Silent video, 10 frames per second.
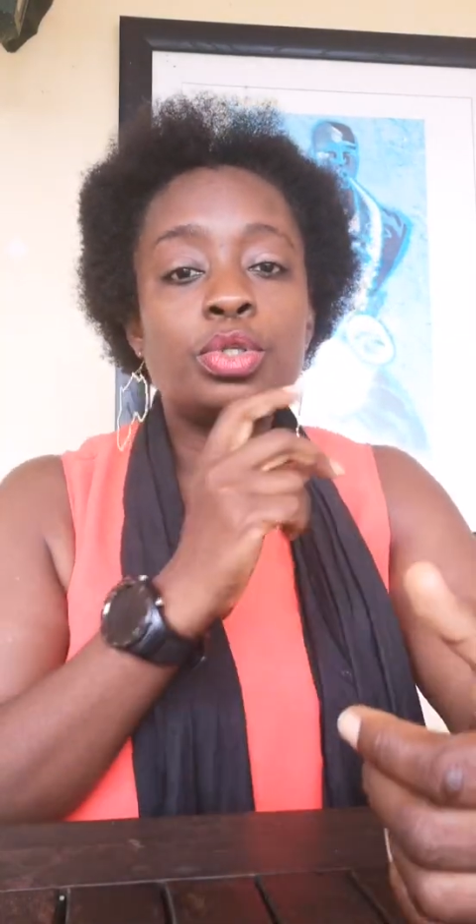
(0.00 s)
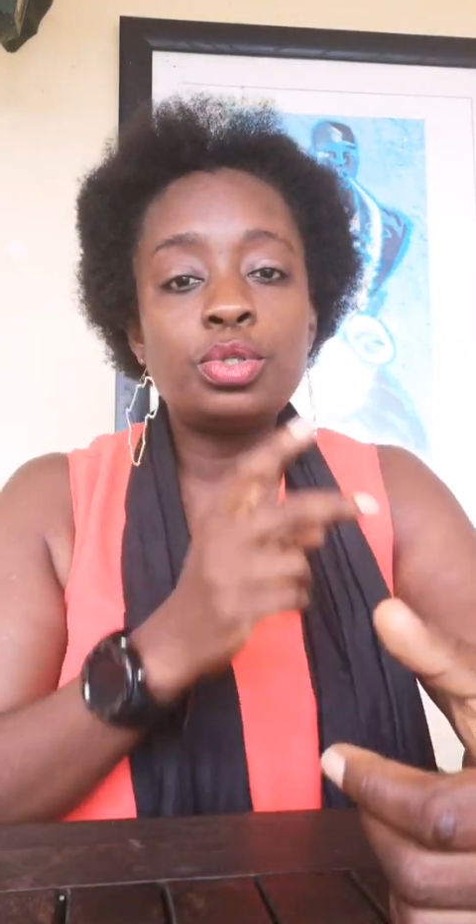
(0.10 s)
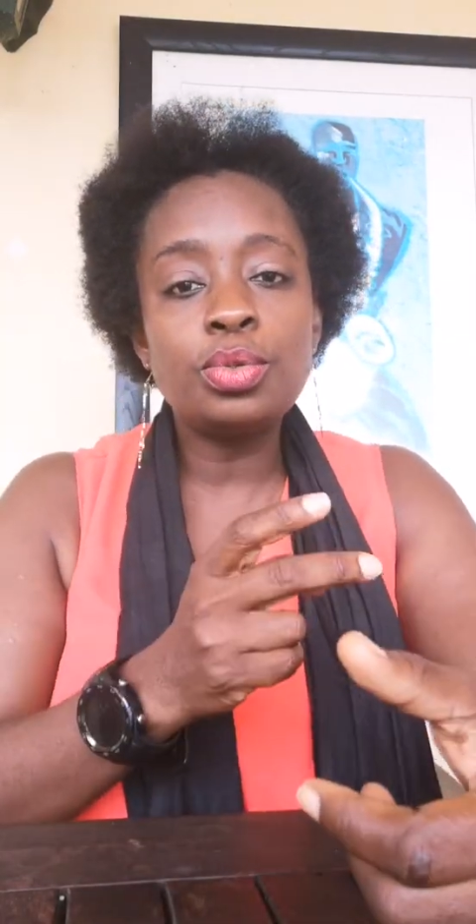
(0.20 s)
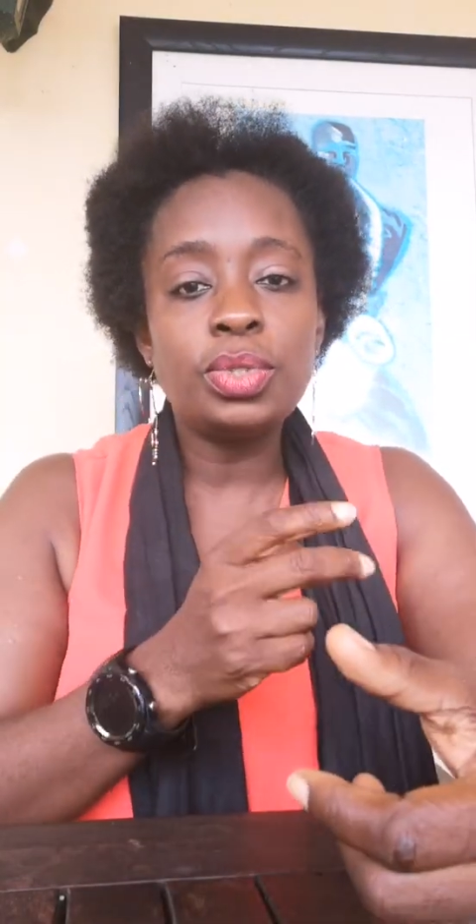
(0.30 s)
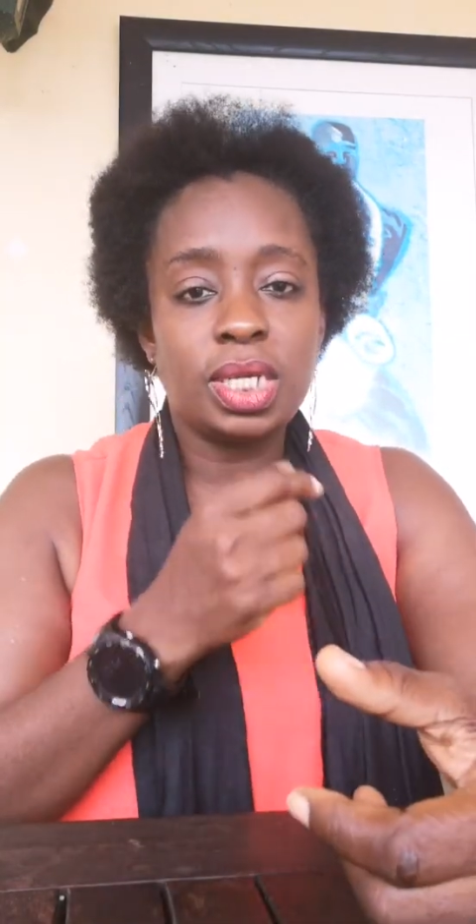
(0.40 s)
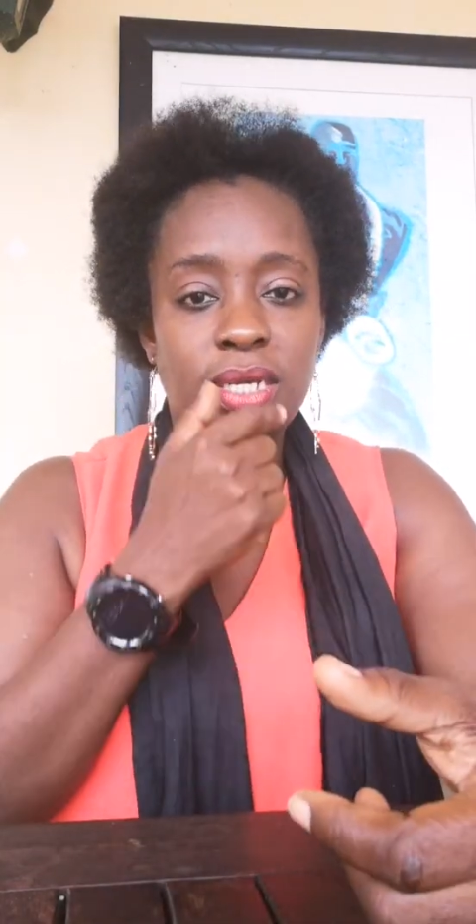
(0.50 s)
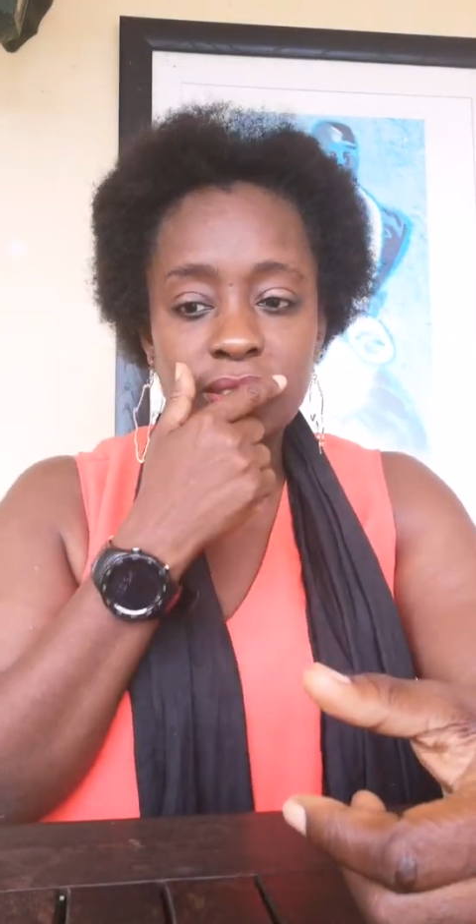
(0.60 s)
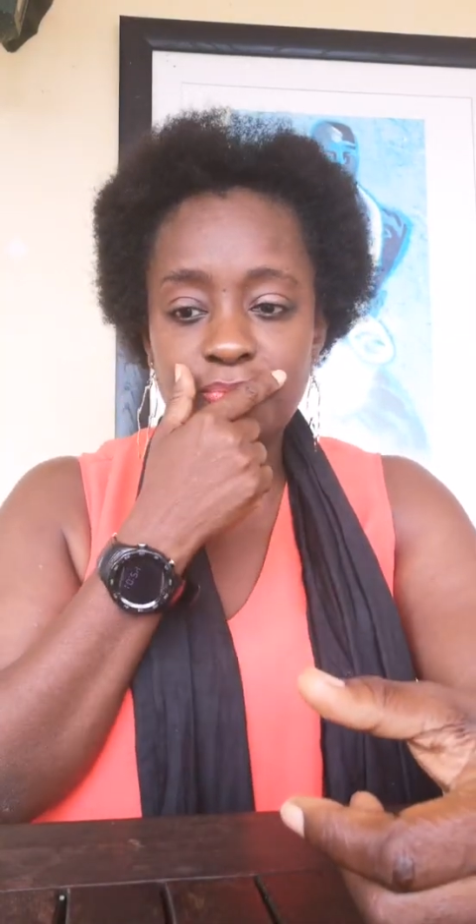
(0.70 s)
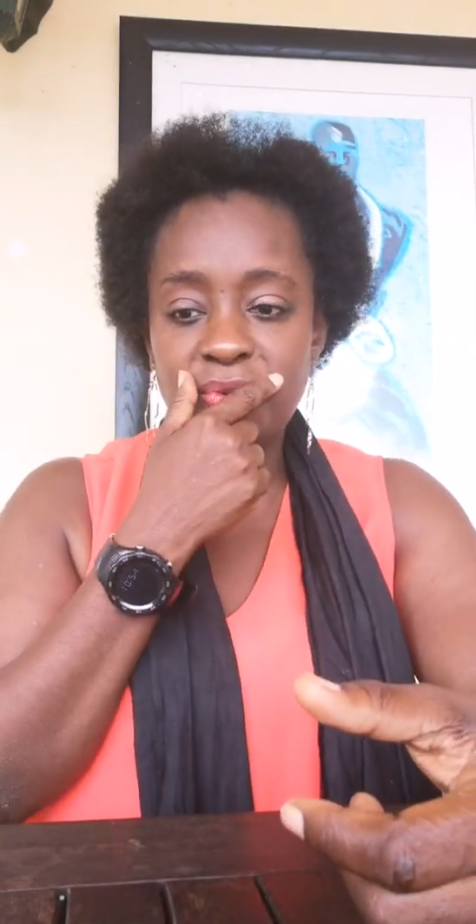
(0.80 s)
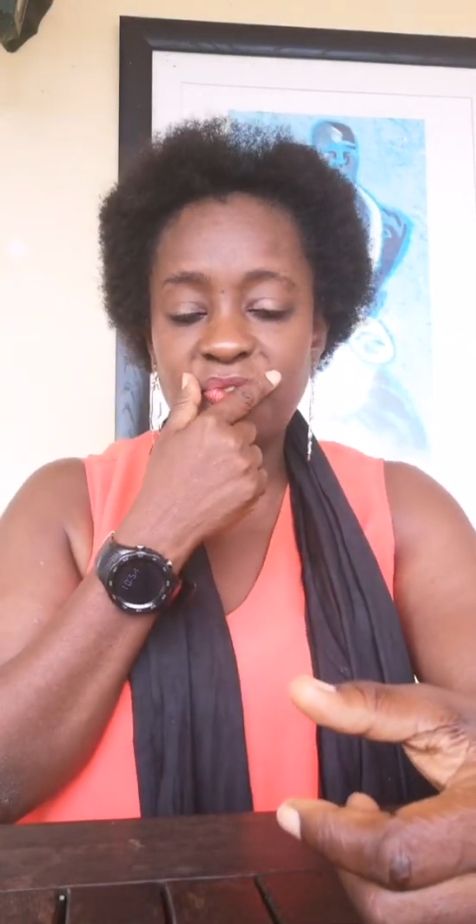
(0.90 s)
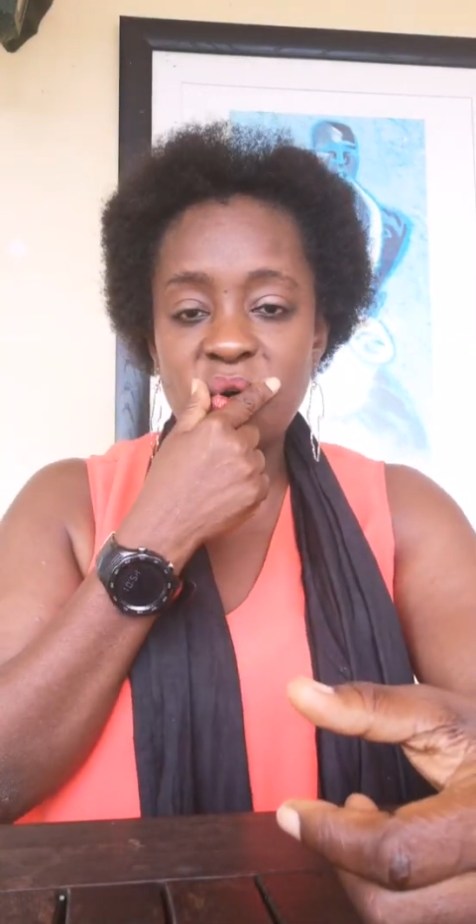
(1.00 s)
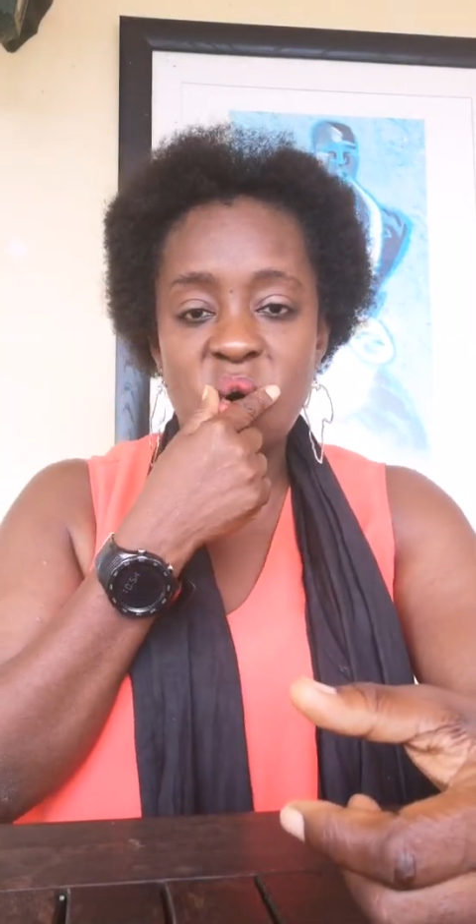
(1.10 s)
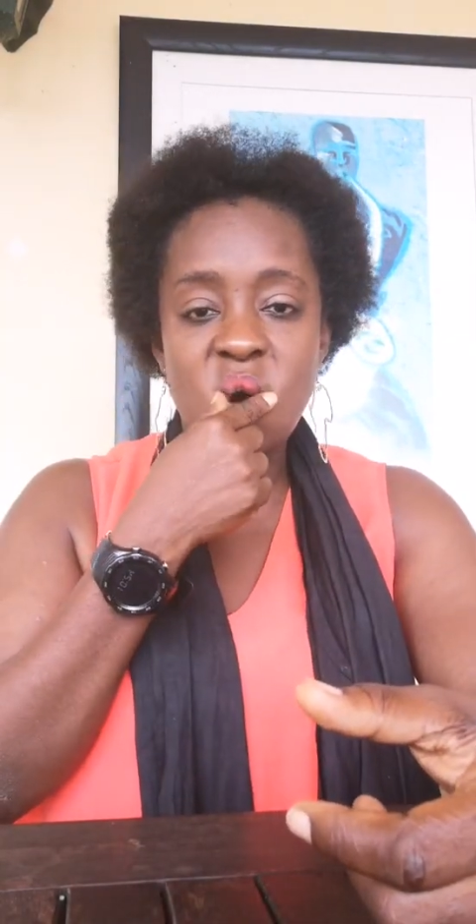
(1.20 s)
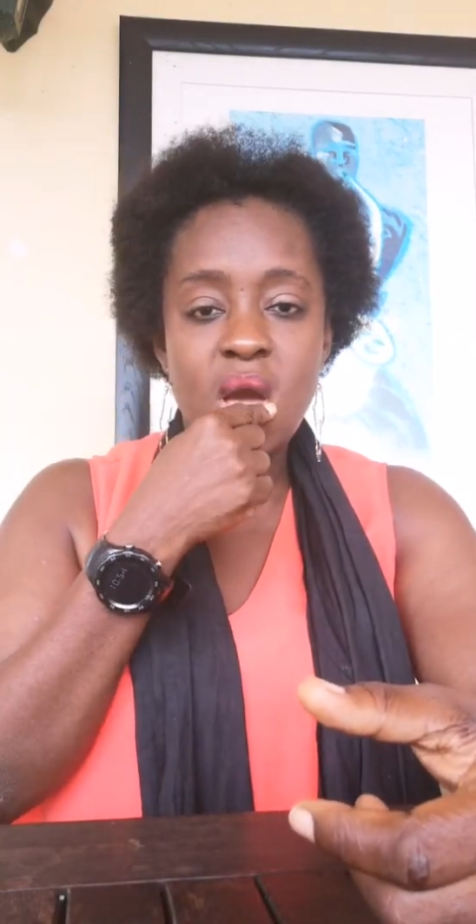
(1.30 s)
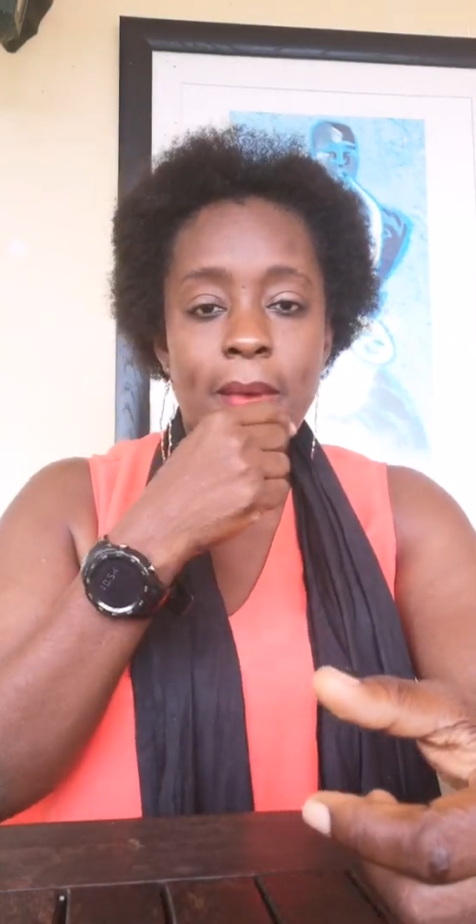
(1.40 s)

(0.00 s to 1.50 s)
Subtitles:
2 days before